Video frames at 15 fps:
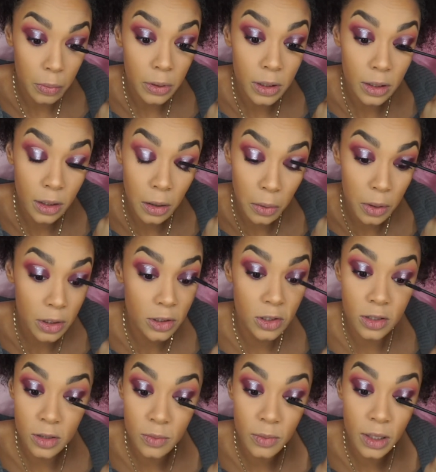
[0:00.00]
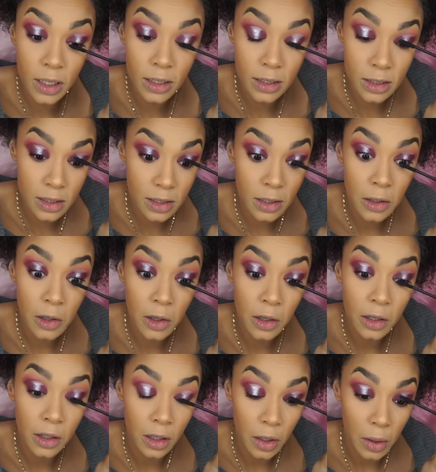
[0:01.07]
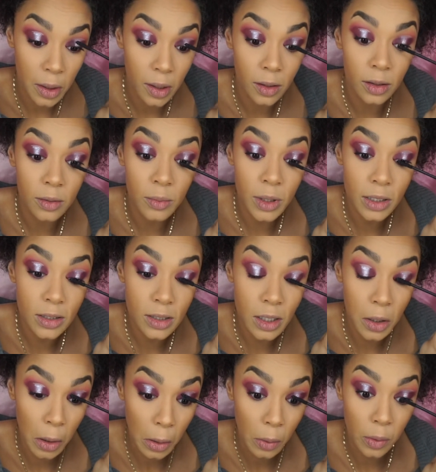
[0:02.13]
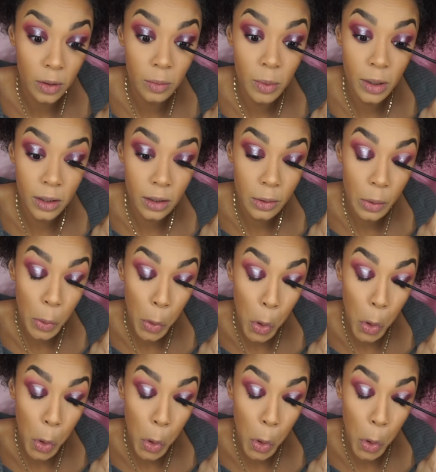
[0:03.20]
You know, it just makes mascara work better.